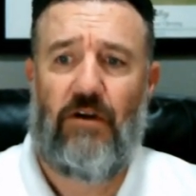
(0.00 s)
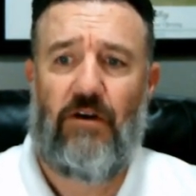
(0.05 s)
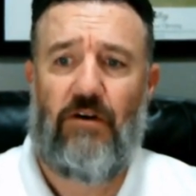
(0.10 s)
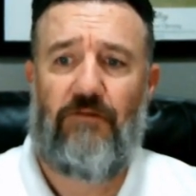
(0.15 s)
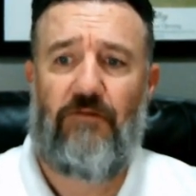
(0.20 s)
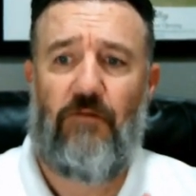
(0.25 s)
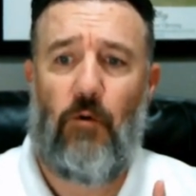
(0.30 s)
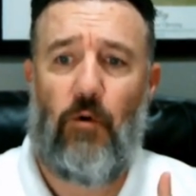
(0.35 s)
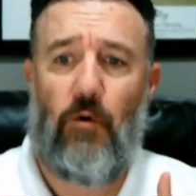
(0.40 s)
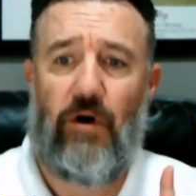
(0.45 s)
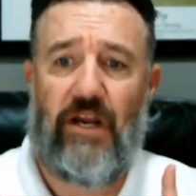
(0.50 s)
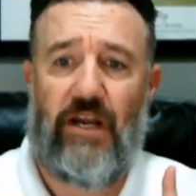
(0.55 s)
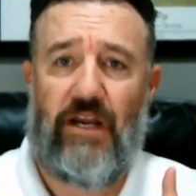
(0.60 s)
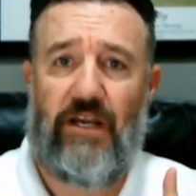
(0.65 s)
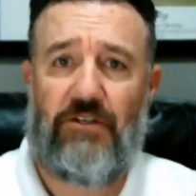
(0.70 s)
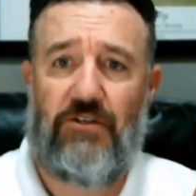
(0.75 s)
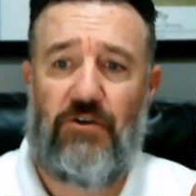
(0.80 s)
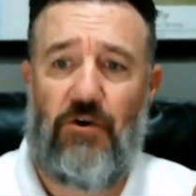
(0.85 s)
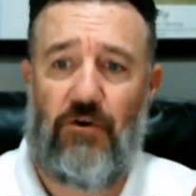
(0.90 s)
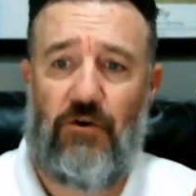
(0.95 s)
for a
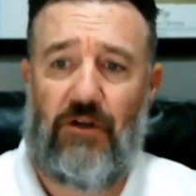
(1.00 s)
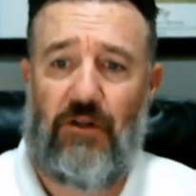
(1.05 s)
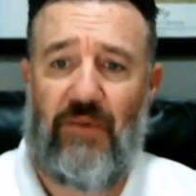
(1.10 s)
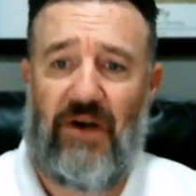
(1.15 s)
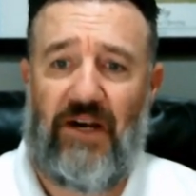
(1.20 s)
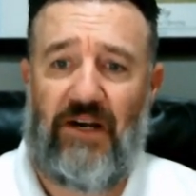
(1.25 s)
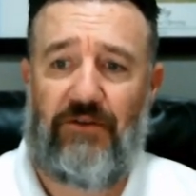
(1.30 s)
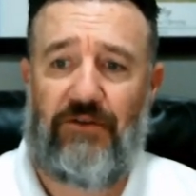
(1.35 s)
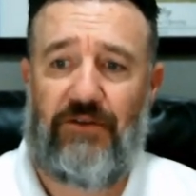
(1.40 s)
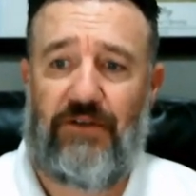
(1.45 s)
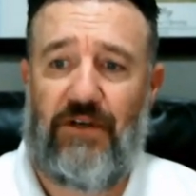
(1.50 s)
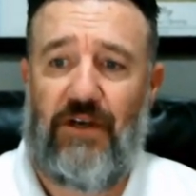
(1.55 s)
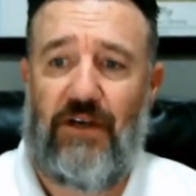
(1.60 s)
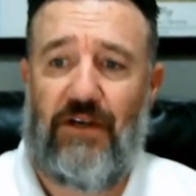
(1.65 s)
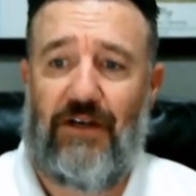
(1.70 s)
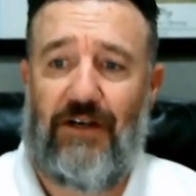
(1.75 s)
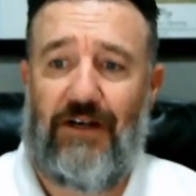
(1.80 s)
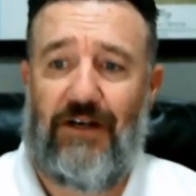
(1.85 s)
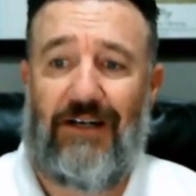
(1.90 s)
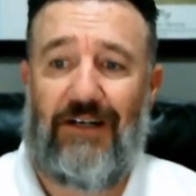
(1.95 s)
total amount
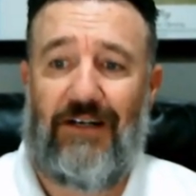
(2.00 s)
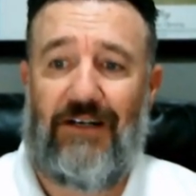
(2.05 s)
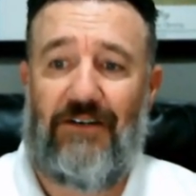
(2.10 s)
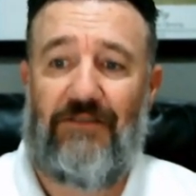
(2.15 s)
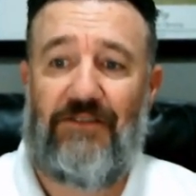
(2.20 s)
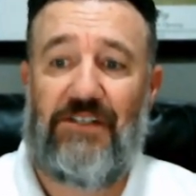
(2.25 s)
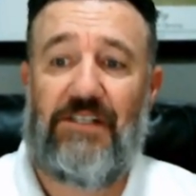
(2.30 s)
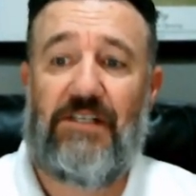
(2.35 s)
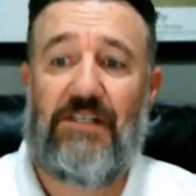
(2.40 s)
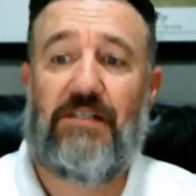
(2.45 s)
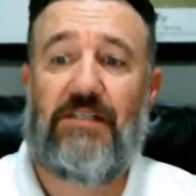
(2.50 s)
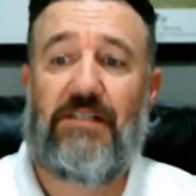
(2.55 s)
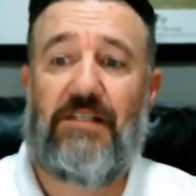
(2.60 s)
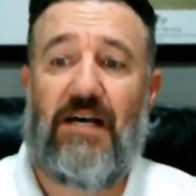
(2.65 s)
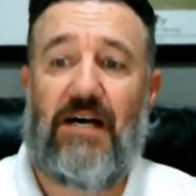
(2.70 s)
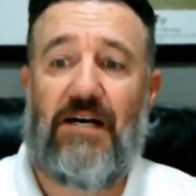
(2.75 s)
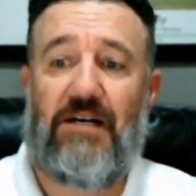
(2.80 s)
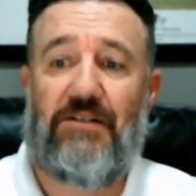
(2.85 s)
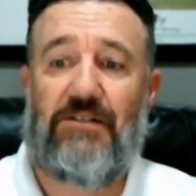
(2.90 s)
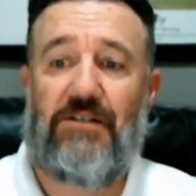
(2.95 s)
of
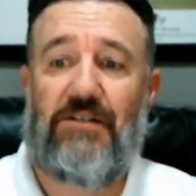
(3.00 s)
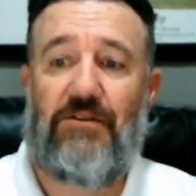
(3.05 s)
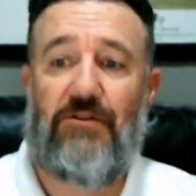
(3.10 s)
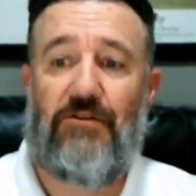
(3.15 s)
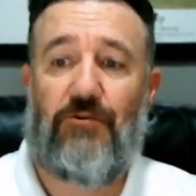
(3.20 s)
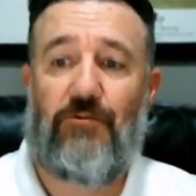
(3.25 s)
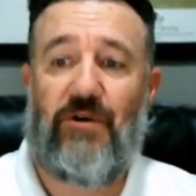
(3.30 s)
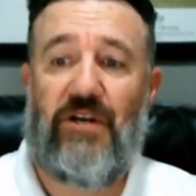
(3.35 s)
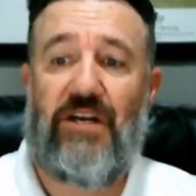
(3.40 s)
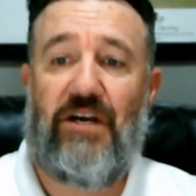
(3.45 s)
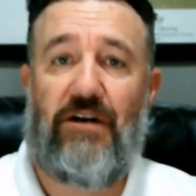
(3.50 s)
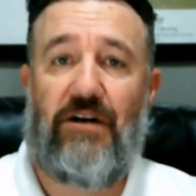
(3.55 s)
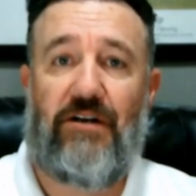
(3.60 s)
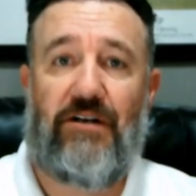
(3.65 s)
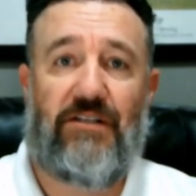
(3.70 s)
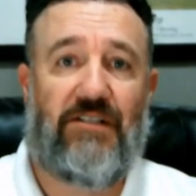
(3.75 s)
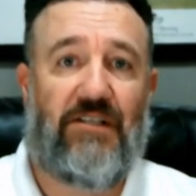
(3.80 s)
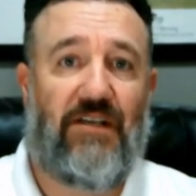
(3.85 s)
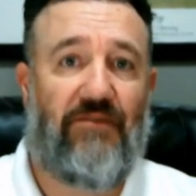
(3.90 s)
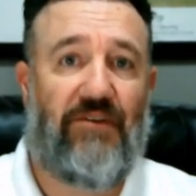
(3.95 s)

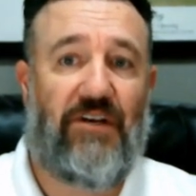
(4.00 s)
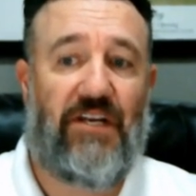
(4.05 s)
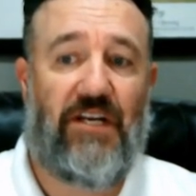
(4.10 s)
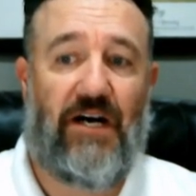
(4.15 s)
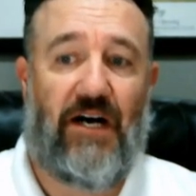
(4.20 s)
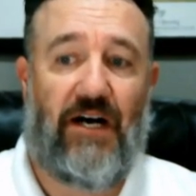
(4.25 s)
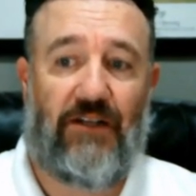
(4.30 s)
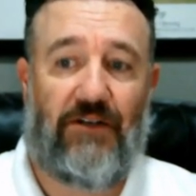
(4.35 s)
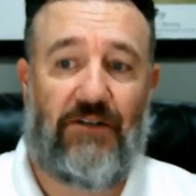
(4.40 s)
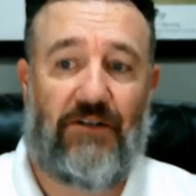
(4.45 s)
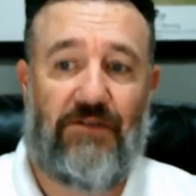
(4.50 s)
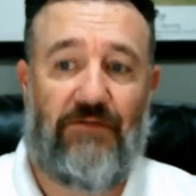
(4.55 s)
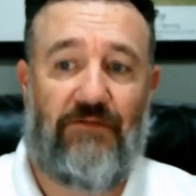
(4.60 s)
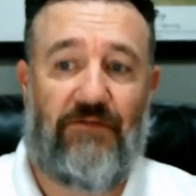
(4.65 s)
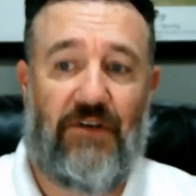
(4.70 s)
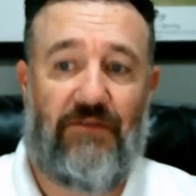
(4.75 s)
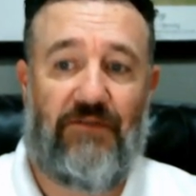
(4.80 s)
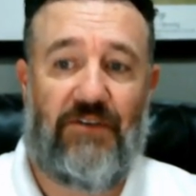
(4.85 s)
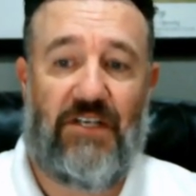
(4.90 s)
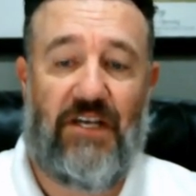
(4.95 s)

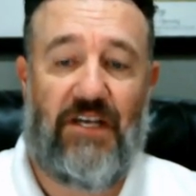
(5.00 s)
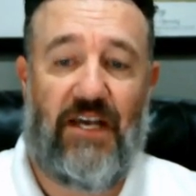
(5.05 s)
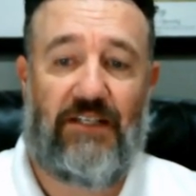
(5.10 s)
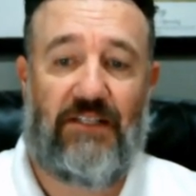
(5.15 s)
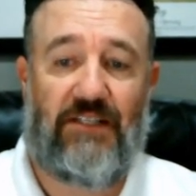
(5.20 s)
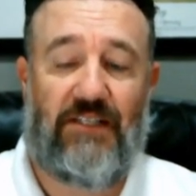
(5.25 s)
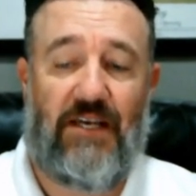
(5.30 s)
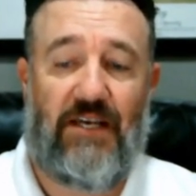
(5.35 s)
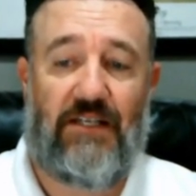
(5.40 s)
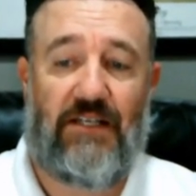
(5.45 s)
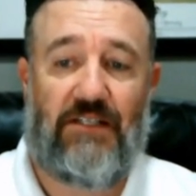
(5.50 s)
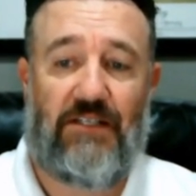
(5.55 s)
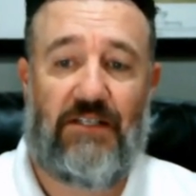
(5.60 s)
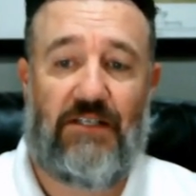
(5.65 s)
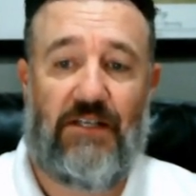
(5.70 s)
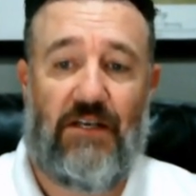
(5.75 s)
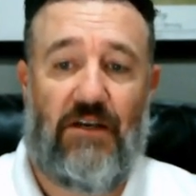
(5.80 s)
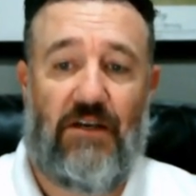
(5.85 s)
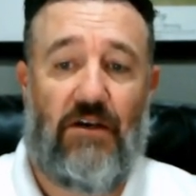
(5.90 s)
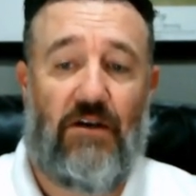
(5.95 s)

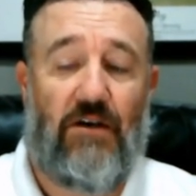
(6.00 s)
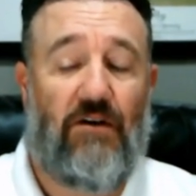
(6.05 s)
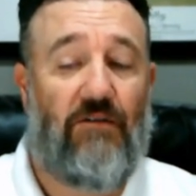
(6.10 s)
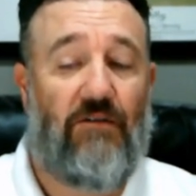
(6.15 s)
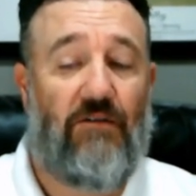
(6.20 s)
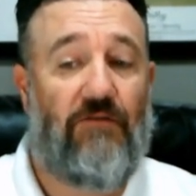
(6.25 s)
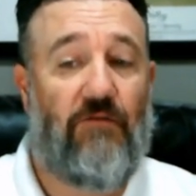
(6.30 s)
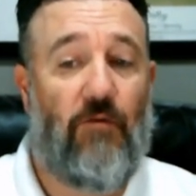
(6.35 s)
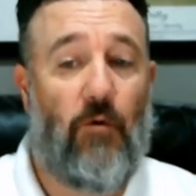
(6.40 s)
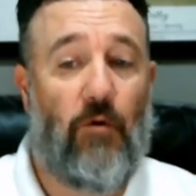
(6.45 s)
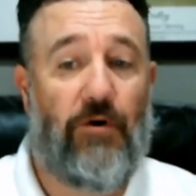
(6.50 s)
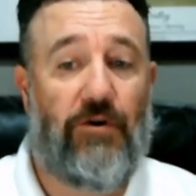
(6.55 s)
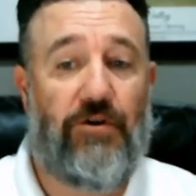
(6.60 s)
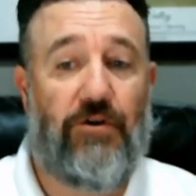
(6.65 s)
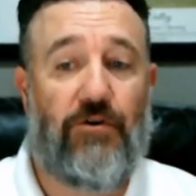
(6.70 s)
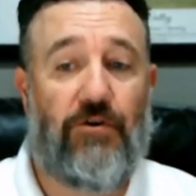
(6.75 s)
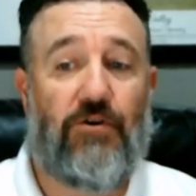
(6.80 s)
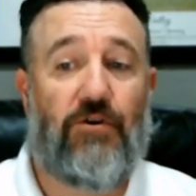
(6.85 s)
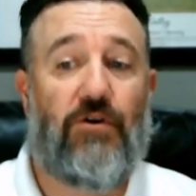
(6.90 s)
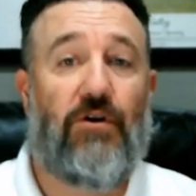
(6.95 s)
$6,370.58 for
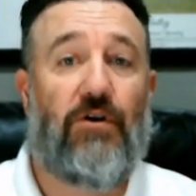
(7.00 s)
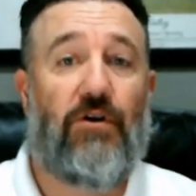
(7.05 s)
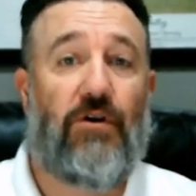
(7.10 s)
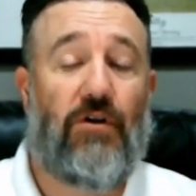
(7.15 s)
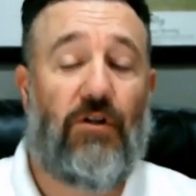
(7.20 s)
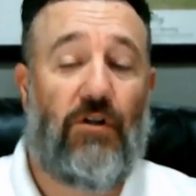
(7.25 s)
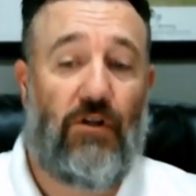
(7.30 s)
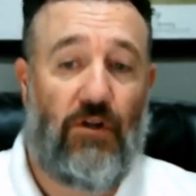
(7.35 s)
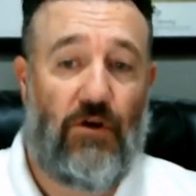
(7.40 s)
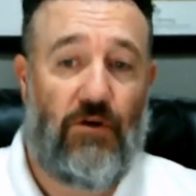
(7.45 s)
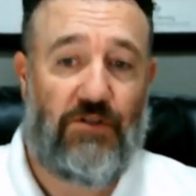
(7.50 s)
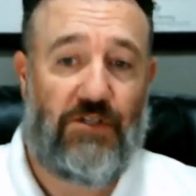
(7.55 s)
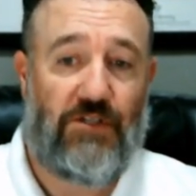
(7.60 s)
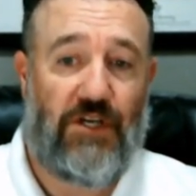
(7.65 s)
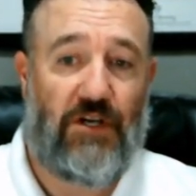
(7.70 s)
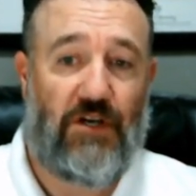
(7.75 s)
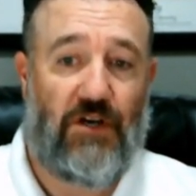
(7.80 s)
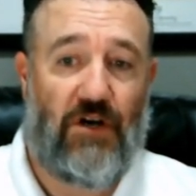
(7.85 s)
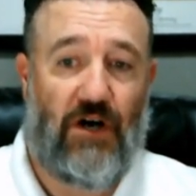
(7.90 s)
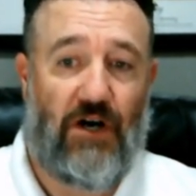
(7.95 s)
your
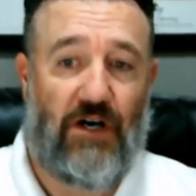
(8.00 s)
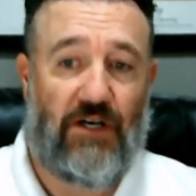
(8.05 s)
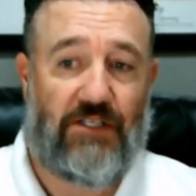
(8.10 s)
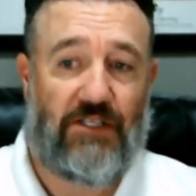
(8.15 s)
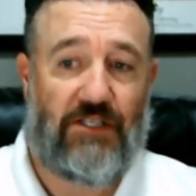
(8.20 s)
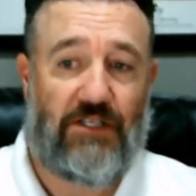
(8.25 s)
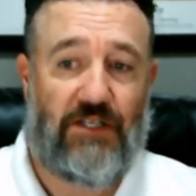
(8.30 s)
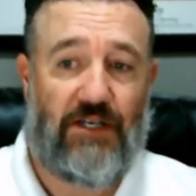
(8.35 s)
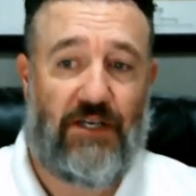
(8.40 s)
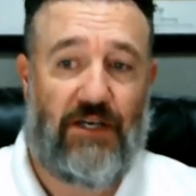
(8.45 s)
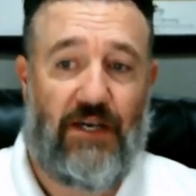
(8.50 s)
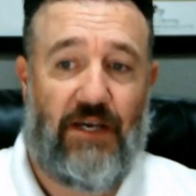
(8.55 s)
closing cost.